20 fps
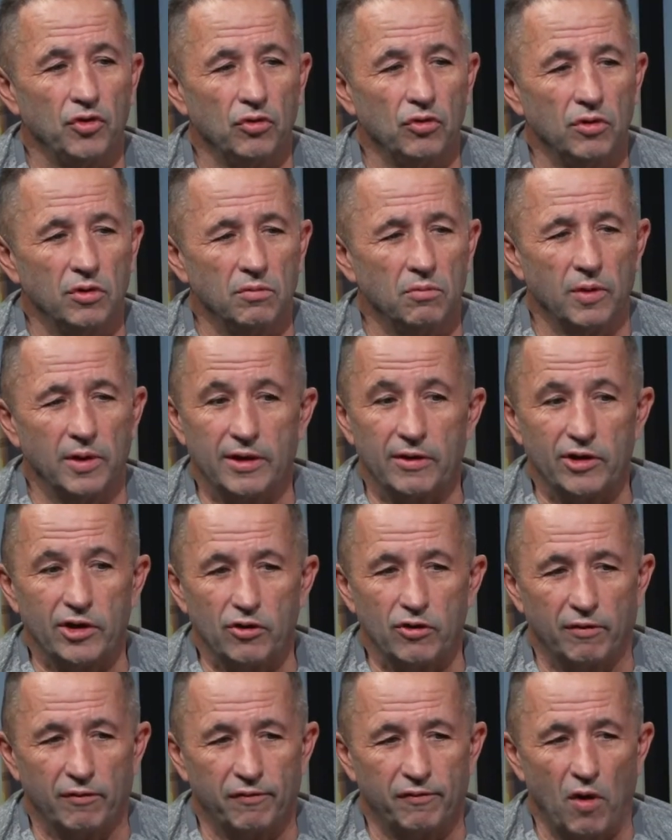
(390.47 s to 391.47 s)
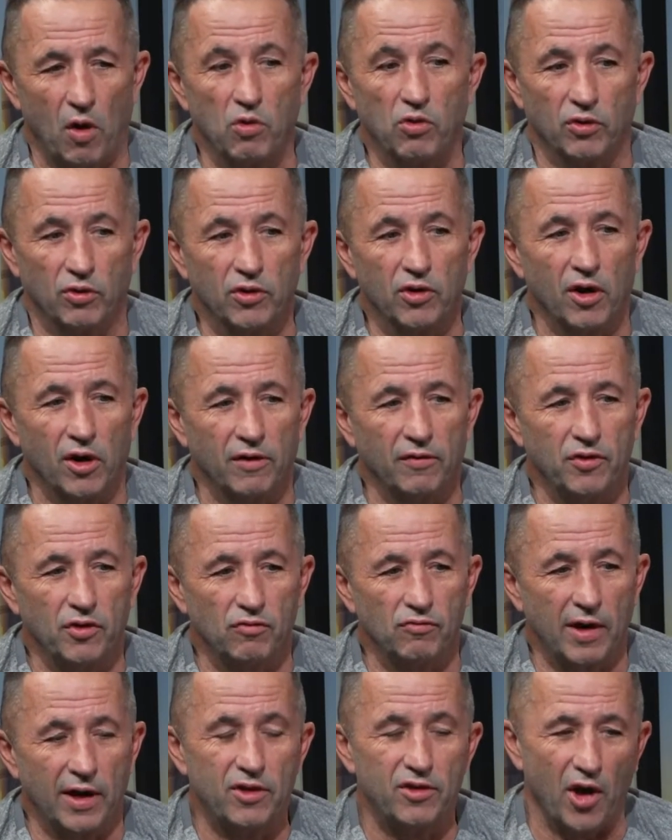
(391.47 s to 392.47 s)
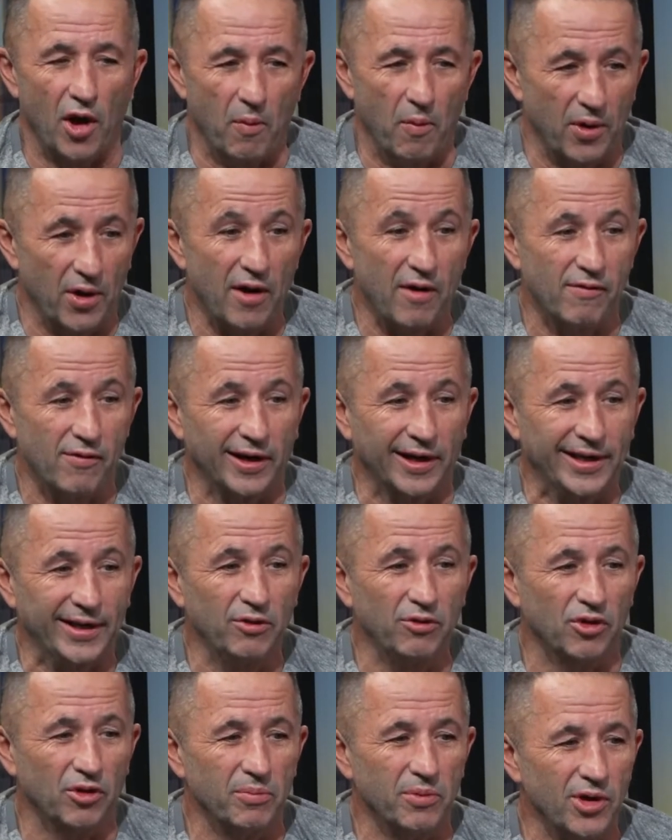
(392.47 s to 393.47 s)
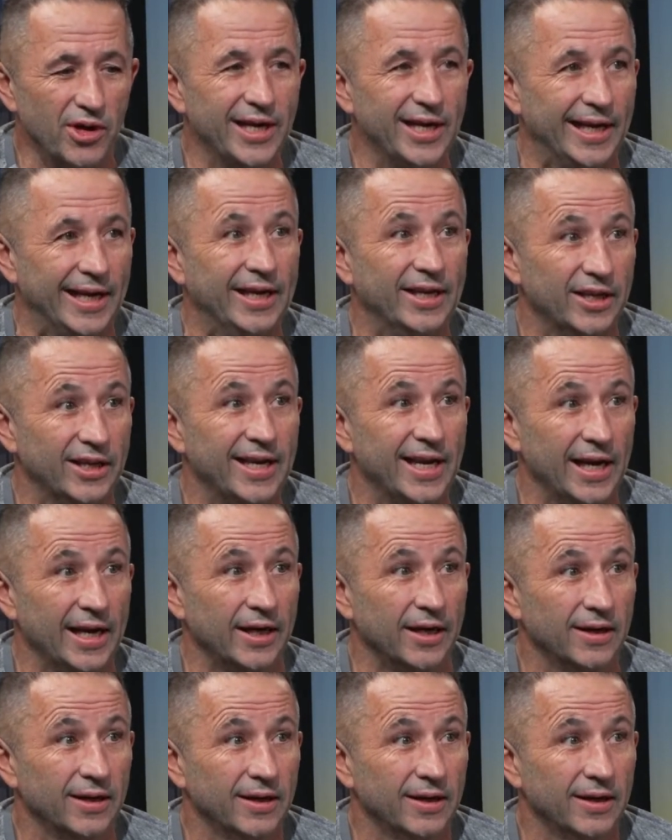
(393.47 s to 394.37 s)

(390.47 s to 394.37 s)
whether you're at fault or not, if you run someone over and kill them, you're going to get detained.